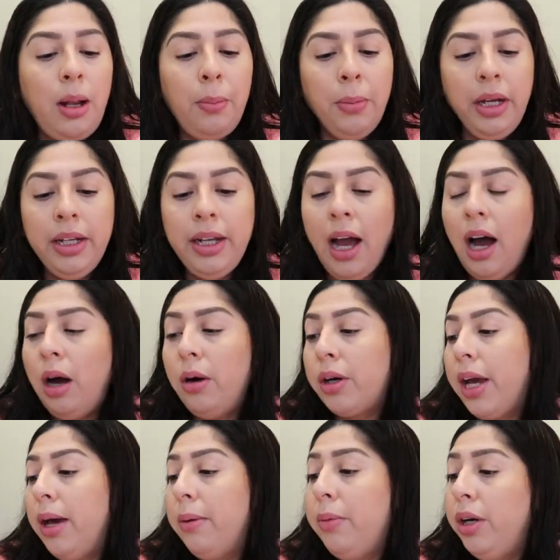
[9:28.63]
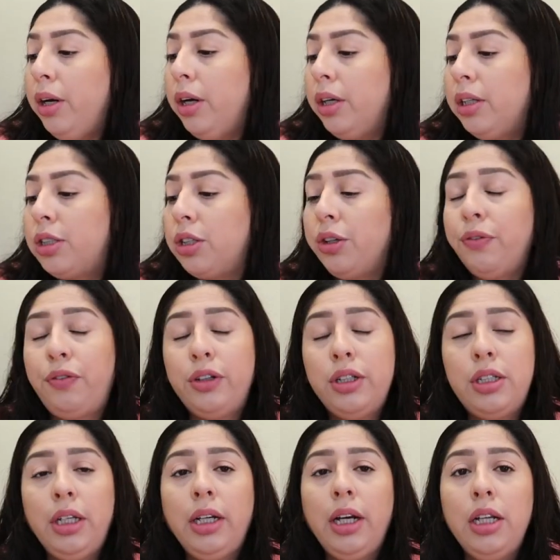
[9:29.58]
But yeah, okay, I'm gonna, so the
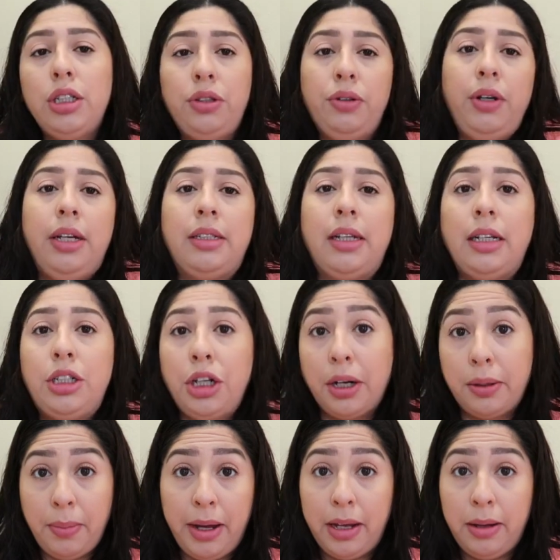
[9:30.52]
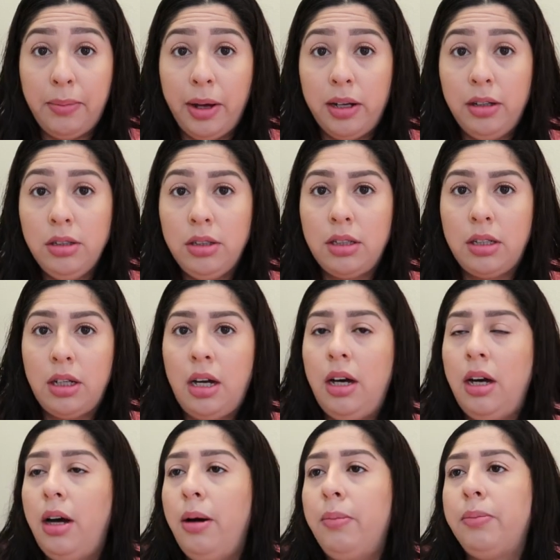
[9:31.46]
first thing I do is I check my emails
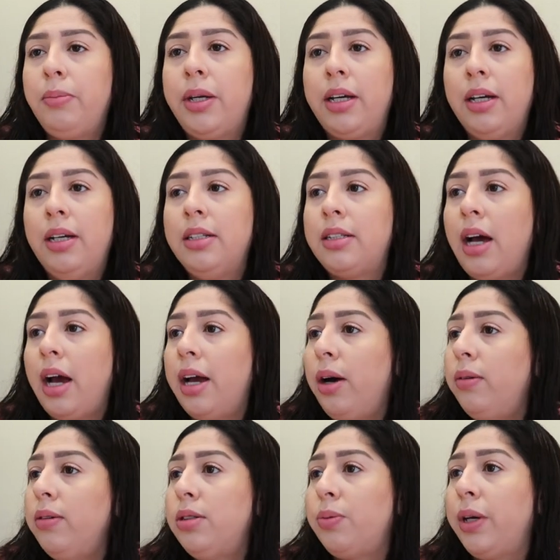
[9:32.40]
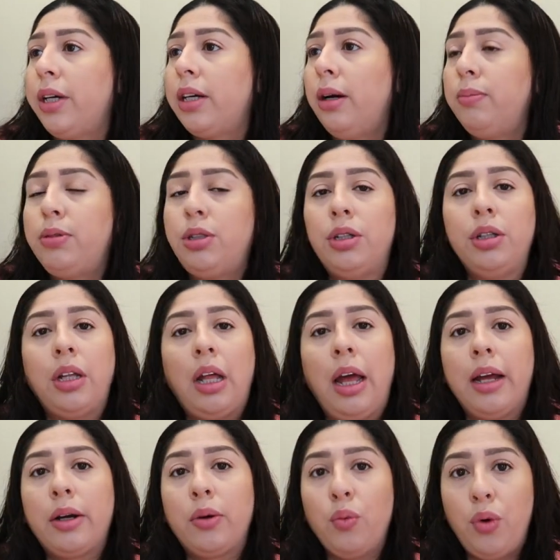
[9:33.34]
um, because I always wake up to
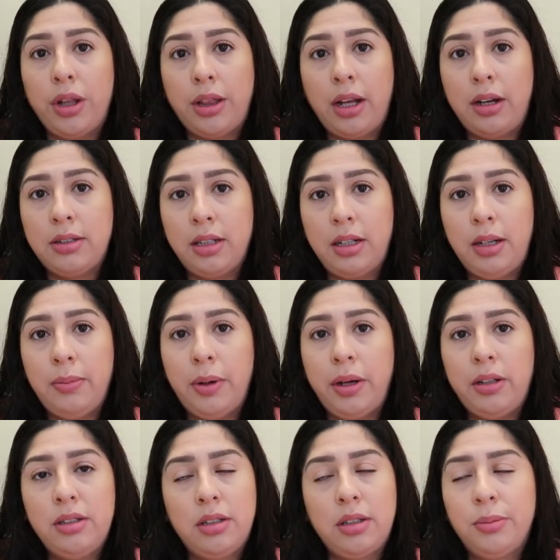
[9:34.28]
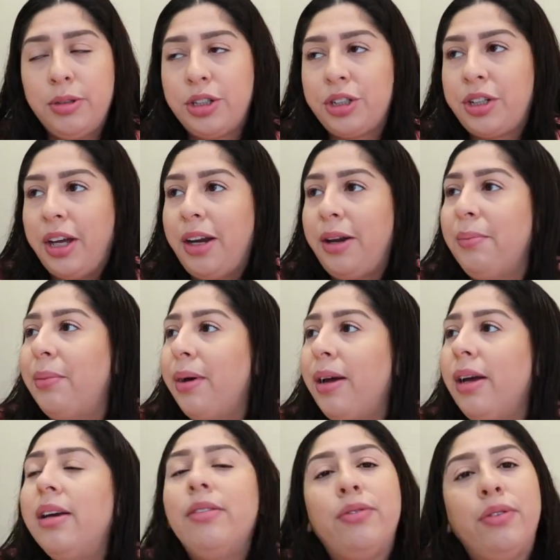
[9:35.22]
like 1,000 emails and I'm just kidding,
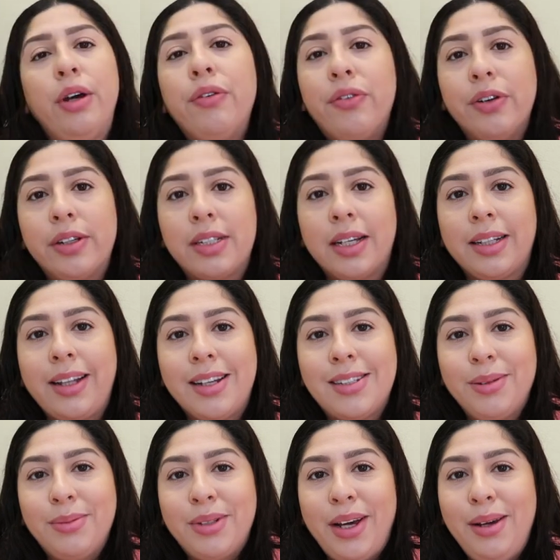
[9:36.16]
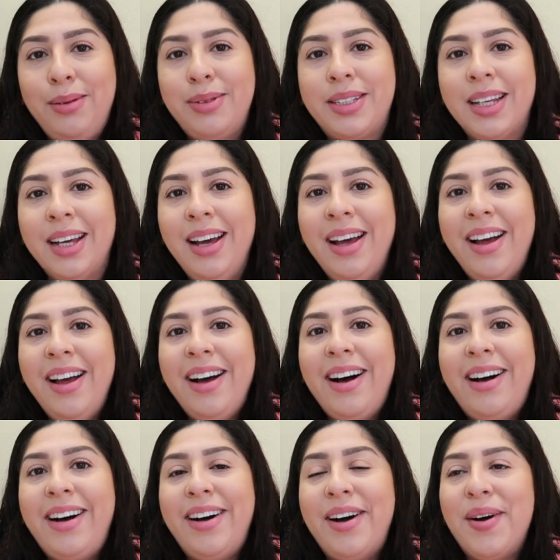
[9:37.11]
but it, it feels like that sometimes.
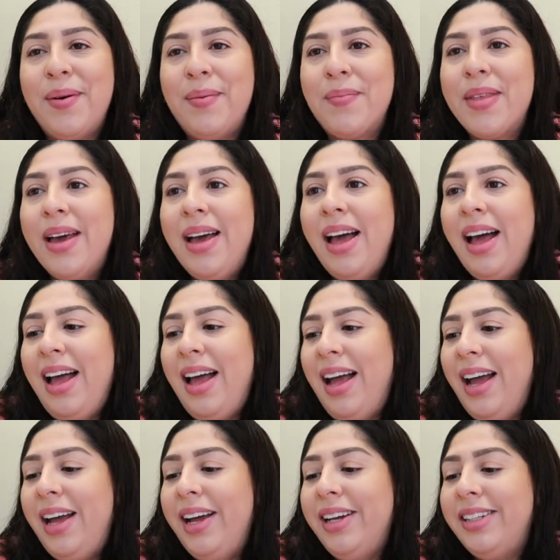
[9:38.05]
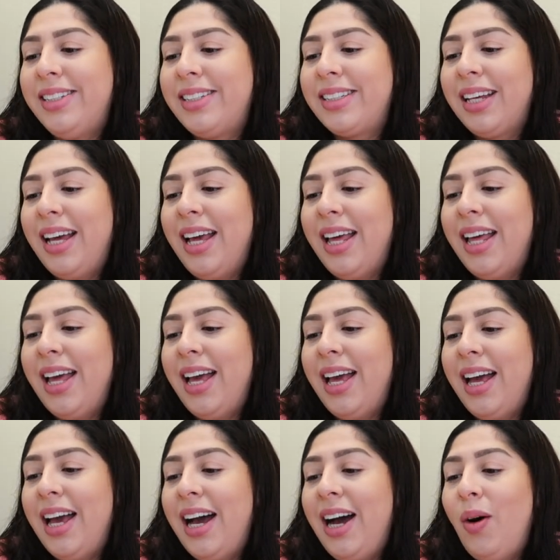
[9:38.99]
Um, and
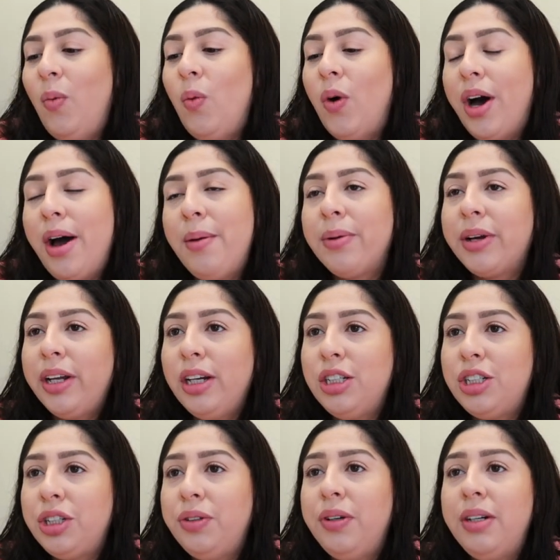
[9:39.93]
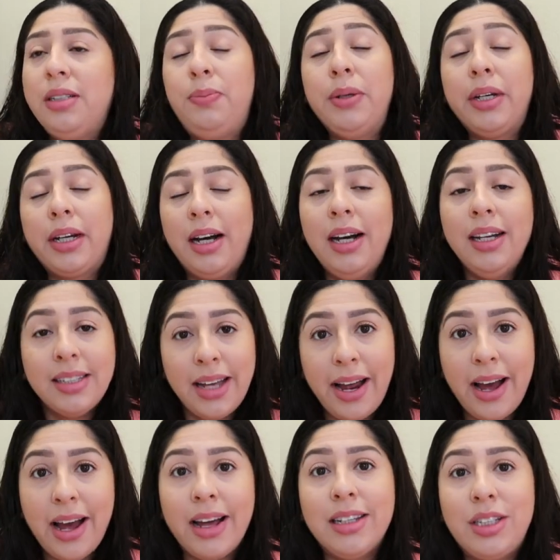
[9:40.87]
what I'm gonna do is because
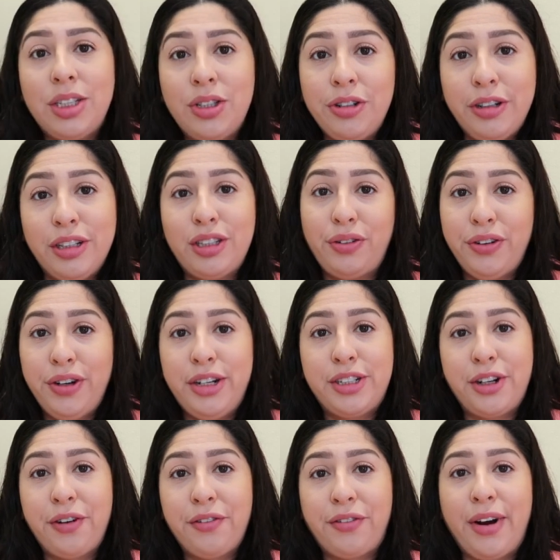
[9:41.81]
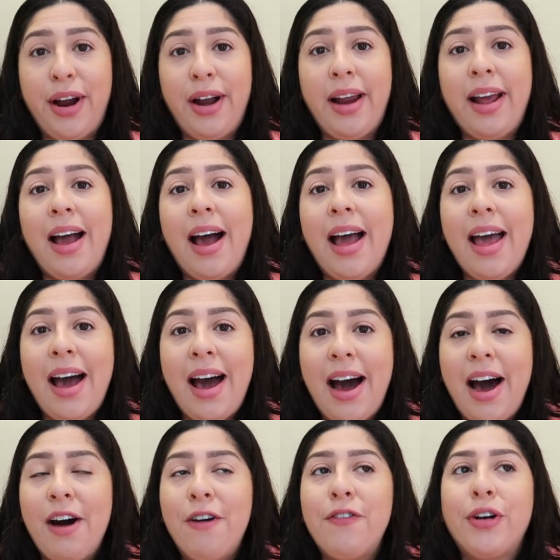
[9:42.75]
I had students finish on Friday, I
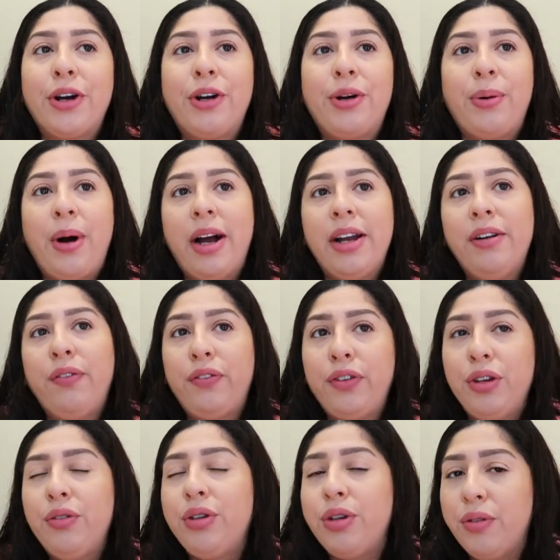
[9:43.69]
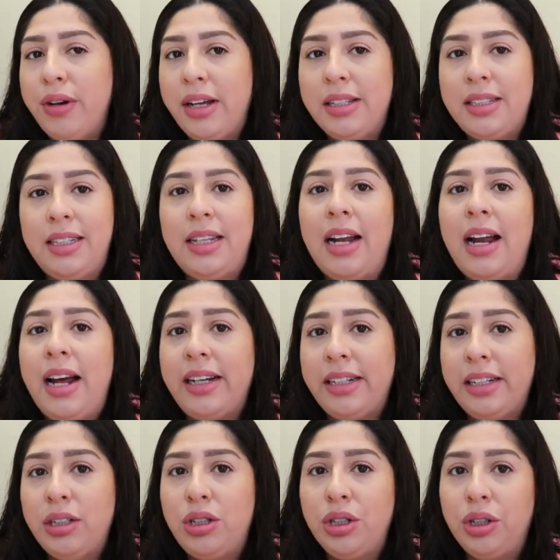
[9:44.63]
have quite a few units that I
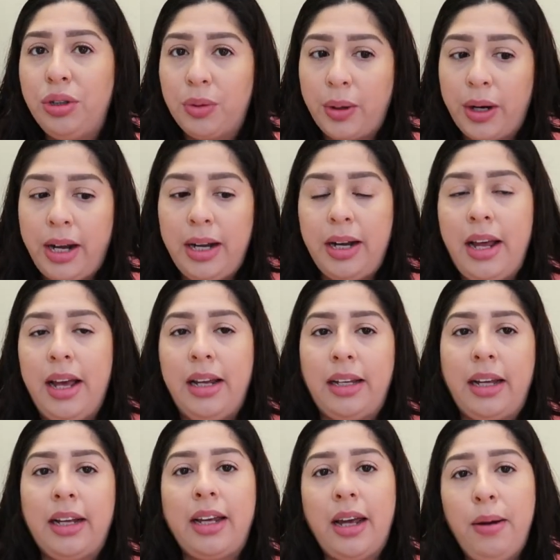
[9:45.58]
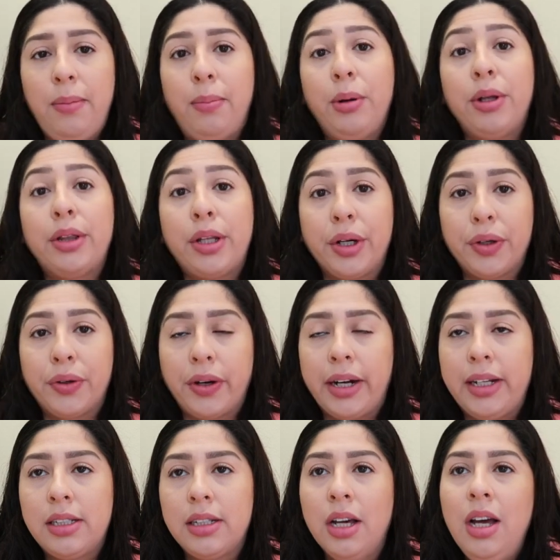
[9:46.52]
need to grade and like input their
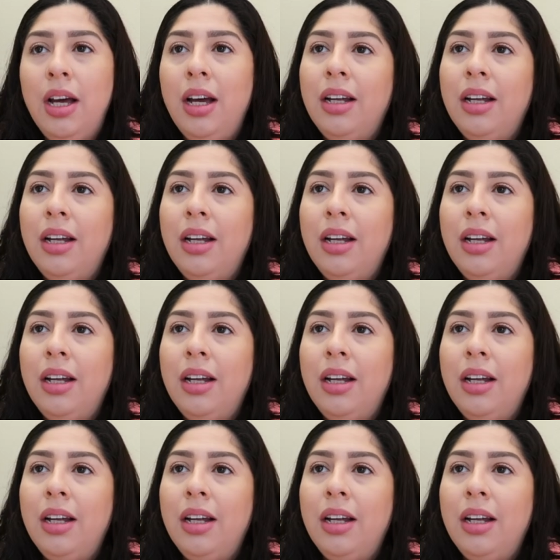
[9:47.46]
grades.